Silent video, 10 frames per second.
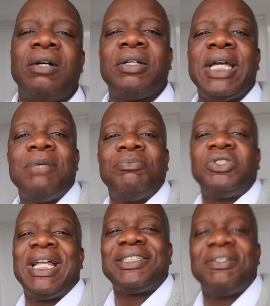Okay,
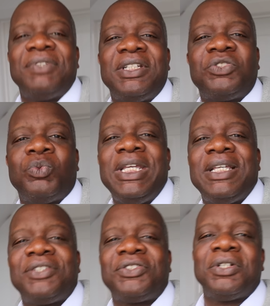so that's it for this
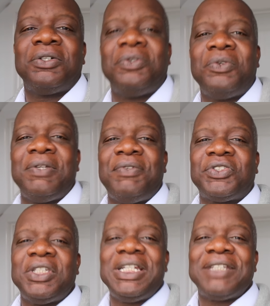week. So if you're
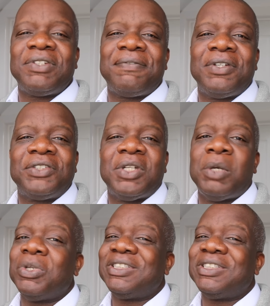seeing this for the first time,